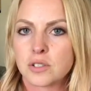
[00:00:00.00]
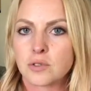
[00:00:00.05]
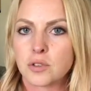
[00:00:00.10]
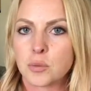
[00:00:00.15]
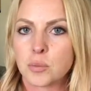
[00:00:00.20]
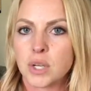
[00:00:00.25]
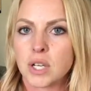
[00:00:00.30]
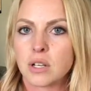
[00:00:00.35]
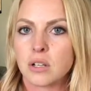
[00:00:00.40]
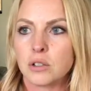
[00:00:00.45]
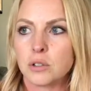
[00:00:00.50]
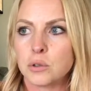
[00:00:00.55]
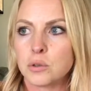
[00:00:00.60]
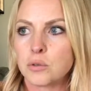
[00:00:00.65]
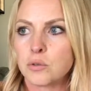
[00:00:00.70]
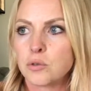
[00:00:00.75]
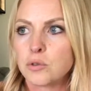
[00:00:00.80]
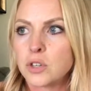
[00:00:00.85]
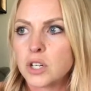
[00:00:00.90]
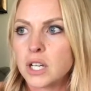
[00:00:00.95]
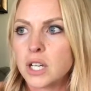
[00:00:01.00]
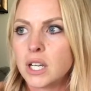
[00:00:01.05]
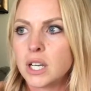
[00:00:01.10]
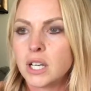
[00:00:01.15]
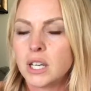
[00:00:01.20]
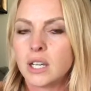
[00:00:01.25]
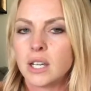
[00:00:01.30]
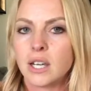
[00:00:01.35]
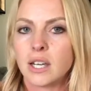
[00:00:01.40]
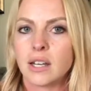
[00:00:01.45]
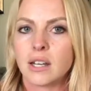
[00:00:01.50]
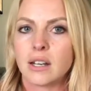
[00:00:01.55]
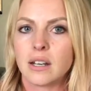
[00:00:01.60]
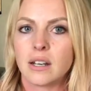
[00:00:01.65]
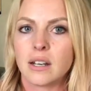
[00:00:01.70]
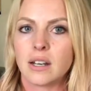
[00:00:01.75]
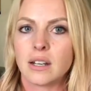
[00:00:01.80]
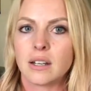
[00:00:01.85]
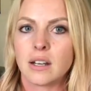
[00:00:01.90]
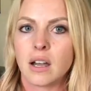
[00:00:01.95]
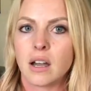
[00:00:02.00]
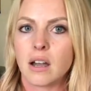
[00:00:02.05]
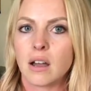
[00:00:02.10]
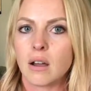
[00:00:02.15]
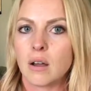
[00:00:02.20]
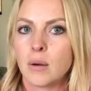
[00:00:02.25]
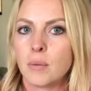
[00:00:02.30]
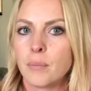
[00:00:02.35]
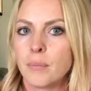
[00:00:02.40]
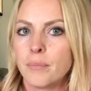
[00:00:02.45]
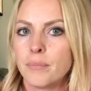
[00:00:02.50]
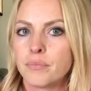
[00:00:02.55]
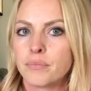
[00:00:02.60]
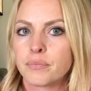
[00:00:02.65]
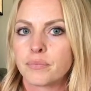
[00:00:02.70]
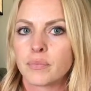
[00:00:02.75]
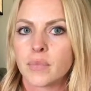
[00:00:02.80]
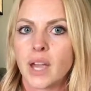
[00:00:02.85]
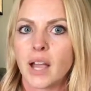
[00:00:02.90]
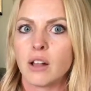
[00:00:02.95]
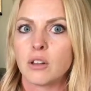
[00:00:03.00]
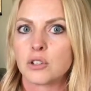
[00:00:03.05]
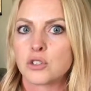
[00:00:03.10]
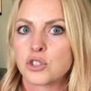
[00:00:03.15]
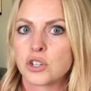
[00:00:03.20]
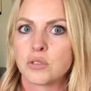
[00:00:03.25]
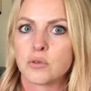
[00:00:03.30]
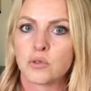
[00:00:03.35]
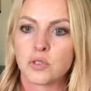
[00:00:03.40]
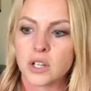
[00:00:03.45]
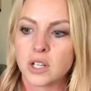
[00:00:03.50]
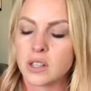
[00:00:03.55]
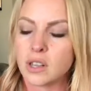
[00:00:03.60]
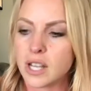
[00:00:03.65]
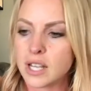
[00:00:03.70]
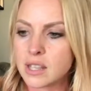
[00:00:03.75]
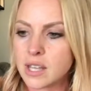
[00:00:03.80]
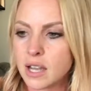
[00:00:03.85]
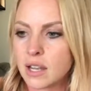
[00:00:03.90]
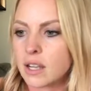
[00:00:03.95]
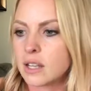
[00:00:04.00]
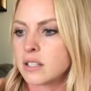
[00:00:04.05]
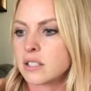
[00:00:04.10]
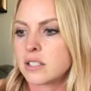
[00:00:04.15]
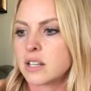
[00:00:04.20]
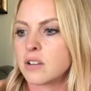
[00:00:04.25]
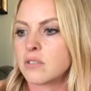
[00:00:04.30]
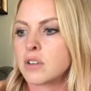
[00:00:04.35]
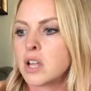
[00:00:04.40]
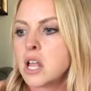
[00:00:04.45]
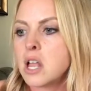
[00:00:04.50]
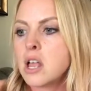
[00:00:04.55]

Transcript: for being gluten-free and allergen-free, like that kind of stuff.